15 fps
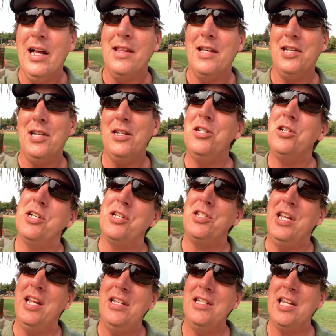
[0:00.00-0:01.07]
This isn't just
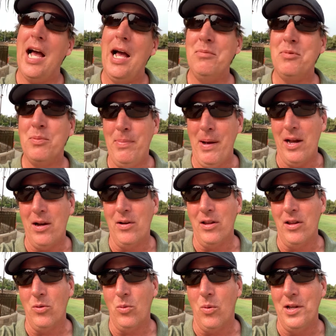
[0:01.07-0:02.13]
10 times better
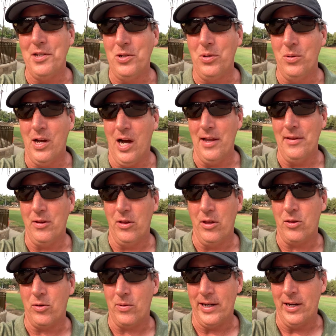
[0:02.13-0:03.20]
than the ones who had gone through the
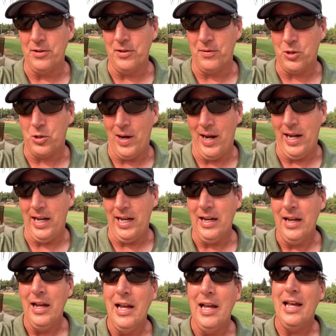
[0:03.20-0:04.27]
3 years of training.
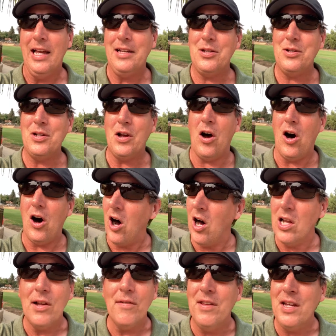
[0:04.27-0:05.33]
This is
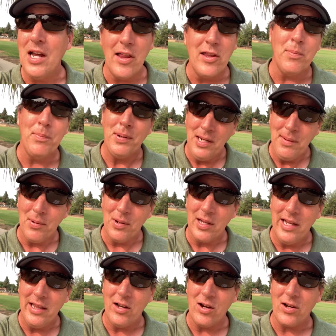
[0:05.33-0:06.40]
all of the other people
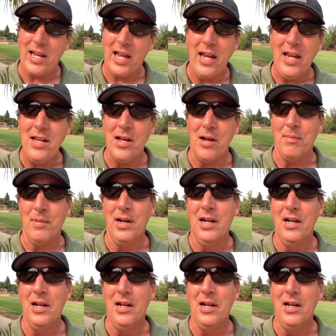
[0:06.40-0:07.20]
in their kingdom.